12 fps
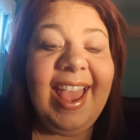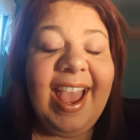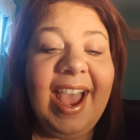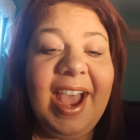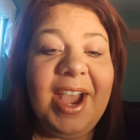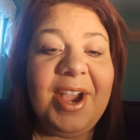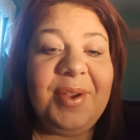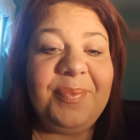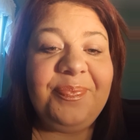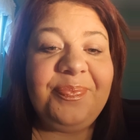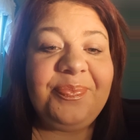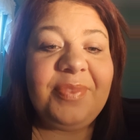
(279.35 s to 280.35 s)

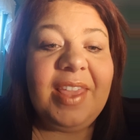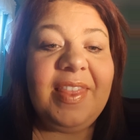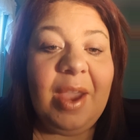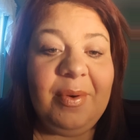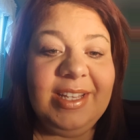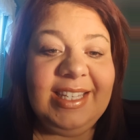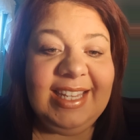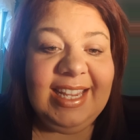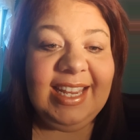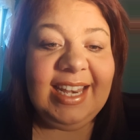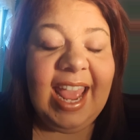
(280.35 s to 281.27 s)
that we seen.